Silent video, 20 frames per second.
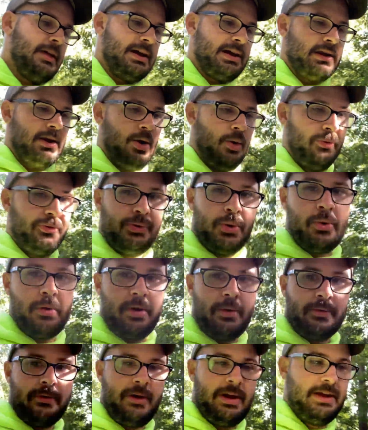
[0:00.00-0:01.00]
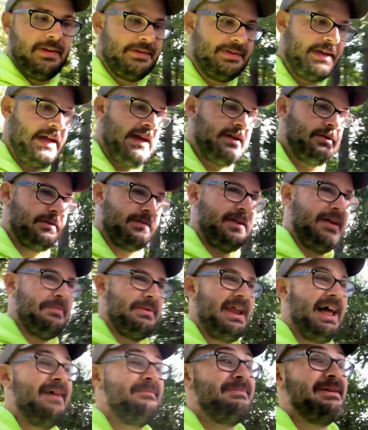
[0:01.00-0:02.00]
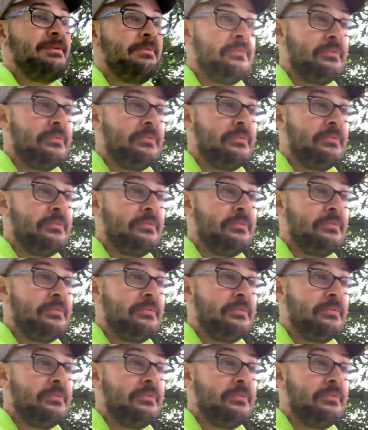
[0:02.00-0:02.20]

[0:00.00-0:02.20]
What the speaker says: old Toro grandstand or something. I've been